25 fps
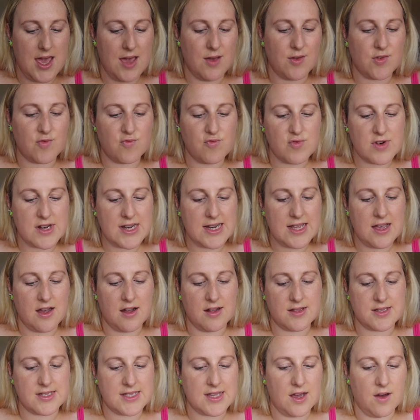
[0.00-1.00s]
It's really
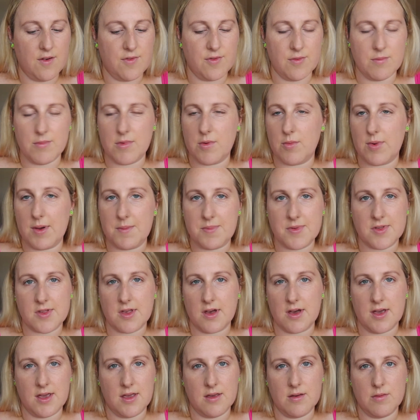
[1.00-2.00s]
hard to tell from the
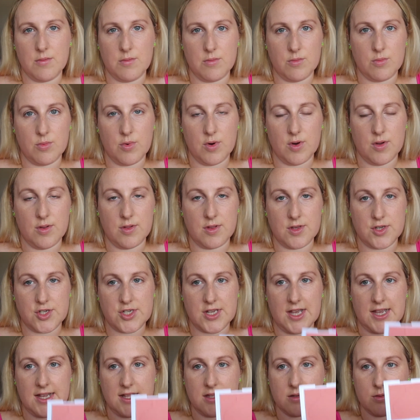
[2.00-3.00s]
website what the
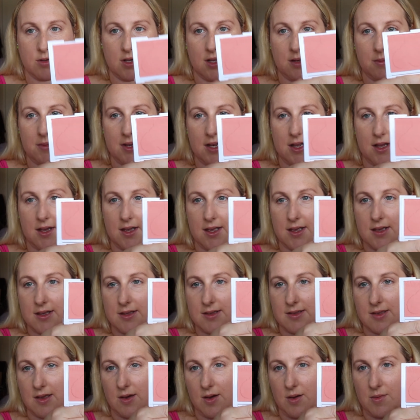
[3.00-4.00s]
shades were going to be like,
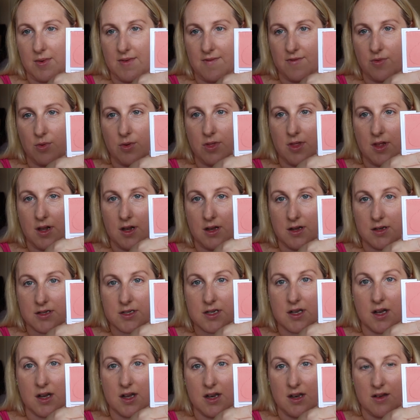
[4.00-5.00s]
so I went for one that looked
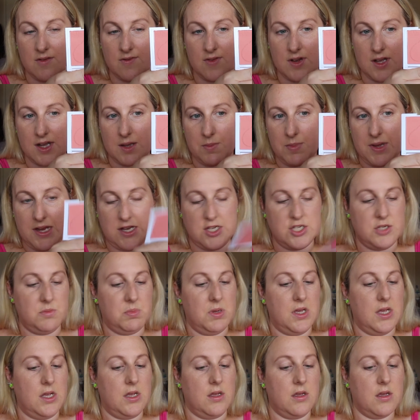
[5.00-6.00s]
kind of like a peachy
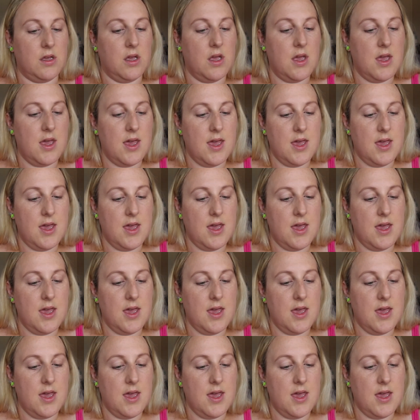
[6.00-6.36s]
pink.